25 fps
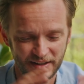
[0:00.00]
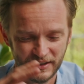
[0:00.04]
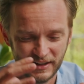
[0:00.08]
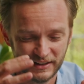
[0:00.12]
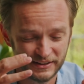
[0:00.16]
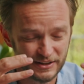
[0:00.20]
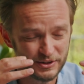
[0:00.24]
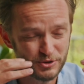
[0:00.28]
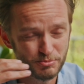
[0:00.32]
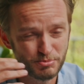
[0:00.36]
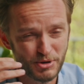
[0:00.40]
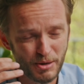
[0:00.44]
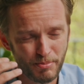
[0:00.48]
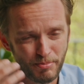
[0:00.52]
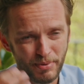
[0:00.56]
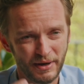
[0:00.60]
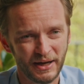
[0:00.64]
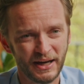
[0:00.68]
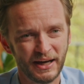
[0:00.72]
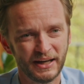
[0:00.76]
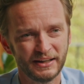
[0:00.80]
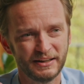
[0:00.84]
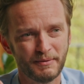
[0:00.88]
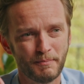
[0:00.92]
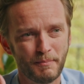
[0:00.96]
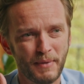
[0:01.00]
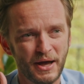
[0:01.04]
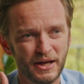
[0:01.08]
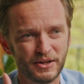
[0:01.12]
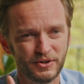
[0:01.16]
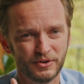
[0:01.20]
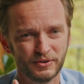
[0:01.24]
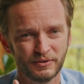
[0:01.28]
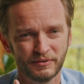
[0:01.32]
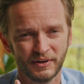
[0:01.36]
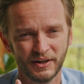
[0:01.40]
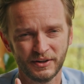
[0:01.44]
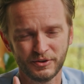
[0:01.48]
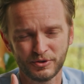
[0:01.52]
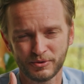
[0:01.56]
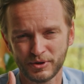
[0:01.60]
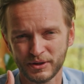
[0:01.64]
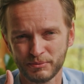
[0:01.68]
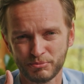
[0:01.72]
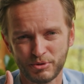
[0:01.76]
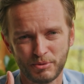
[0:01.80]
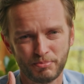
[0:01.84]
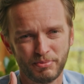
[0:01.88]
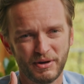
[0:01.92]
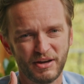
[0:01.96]
And then you prepare the menu, right? You
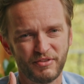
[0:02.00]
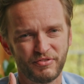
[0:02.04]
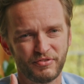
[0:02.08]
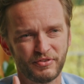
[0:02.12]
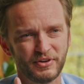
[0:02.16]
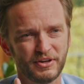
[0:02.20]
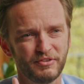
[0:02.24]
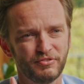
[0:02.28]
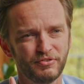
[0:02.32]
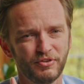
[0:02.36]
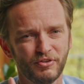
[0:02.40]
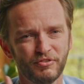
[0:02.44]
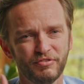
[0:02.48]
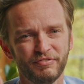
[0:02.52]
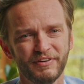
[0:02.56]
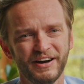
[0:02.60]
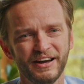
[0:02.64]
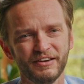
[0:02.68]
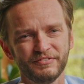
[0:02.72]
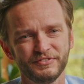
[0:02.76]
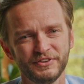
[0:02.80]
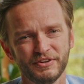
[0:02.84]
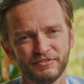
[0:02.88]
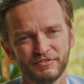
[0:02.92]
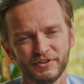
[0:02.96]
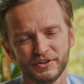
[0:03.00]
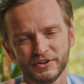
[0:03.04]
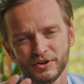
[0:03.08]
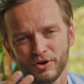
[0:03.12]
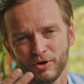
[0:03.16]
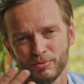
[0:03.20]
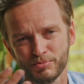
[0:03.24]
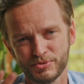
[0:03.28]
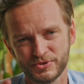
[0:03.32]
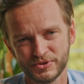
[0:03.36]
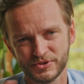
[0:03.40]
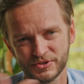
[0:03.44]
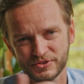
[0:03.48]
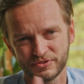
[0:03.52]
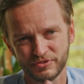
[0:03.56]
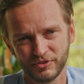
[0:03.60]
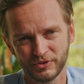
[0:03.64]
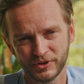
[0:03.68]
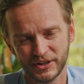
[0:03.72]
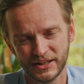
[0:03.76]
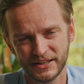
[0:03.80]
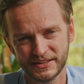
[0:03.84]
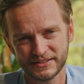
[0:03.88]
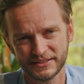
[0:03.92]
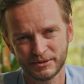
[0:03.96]
can prepare 3, 4, 5 different options
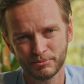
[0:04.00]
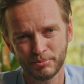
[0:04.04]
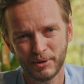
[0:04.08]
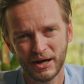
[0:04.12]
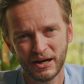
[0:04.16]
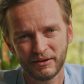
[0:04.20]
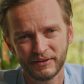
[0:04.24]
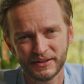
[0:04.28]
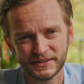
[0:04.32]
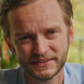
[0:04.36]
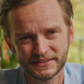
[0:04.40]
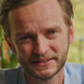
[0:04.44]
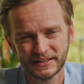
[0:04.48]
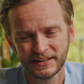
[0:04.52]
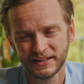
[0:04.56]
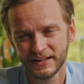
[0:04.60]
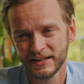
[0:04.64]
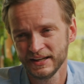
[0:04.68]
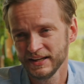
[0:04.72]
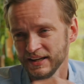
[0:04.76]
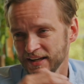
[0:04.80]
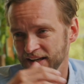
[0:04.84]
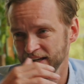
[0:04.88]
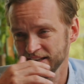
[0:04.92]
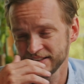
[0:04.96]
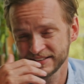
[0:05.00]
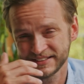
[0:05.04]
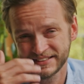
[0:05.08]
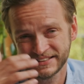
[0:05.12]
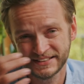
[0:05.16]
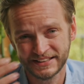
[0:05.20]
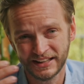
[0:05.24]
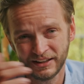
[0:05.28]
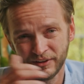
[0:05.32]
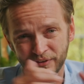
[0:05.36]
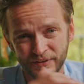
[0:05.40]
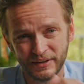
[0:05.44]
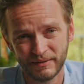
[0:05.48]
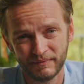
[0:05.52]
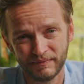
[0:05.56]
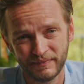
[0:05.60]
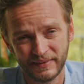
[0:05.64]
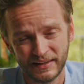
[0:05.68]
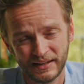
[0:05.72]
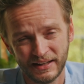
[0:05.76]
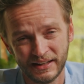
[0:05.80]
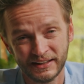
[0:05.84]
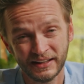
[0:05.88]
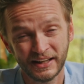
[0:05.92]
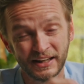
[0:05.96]
for kids and parents and just sell them.
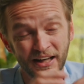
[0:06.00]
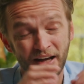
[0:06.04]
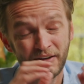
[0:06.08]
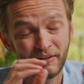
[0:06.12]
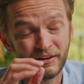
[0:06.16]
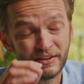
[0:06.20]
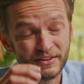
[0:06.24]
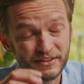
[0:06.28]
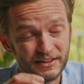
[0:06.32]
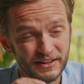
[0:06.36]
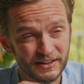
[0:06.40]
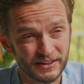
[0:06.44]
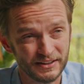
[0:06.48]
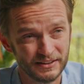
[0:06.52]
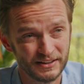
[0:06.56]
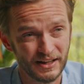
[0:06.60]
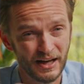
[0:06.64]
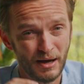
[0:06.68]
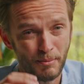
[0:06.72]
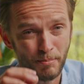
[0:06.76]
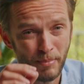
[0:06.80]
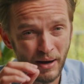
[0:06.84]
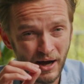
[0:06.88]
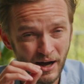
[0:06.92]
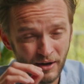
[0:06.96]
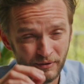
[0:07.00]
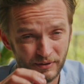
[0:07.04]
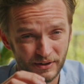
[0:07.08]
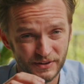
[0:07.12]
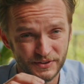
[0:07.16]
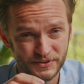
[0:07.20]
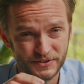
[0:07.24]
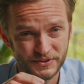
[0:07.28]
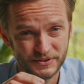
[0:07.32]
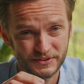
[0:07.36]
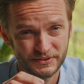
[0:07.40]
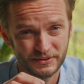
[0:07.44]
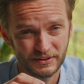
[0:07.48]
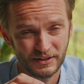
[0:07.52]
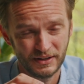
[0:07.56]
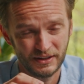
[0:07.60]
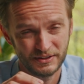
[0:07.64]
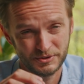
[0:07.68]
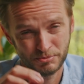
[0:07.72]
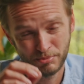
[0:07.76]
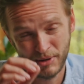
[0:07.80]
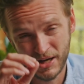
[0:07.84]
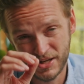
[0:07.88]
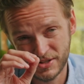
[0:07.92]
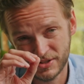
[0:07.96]
And I guarantee there are parents,
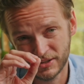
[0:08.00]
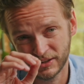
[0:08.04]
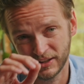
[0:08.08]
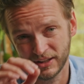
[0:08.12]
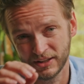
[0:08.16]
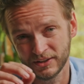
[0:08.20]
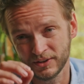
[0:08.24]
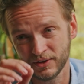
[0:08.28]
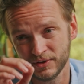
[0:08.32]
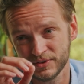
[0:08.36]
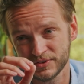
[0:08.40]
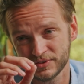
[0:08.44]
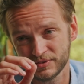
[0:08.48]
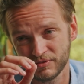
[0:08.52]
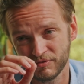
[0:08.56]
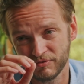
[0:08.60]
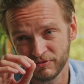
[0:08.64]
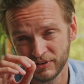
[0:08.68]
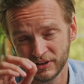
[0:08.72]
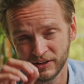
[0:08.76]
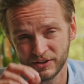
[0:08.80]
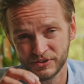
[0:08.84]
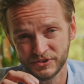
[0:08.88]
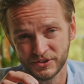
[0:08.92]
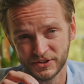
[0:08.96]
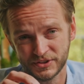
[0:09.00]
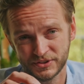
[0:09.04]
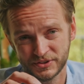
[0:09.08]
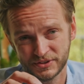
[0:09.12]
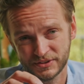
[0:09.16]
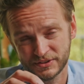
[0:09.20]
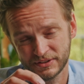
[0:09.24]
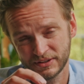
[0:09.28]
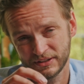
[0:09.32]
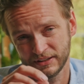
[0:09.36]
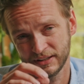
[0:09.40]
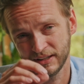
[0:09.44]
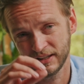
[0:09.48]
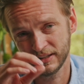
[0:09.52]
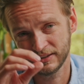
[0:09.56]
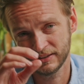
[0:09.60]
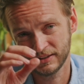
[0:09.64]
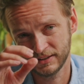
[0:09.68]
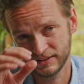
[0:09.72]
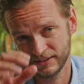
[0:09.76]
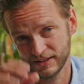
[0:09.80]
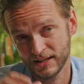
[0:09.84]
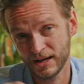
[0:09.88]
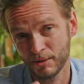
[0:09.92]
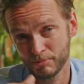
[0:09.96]
especially in these villages,
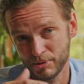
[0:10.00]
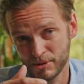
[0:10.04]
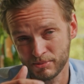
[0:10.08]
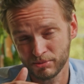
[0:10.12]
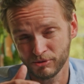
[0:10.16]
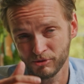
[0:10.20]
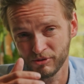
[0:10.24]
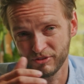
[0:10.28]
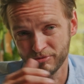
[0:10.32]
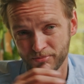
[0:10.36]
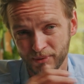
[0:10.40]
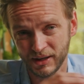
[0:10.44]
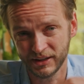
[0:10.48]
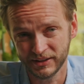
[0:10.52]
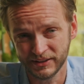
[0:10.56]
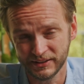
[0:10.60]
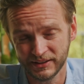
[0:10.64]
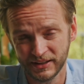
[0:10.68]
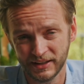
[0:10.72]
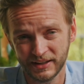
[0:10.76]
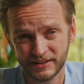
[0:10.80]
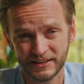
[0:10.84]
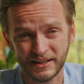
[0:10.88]
there are people with money there.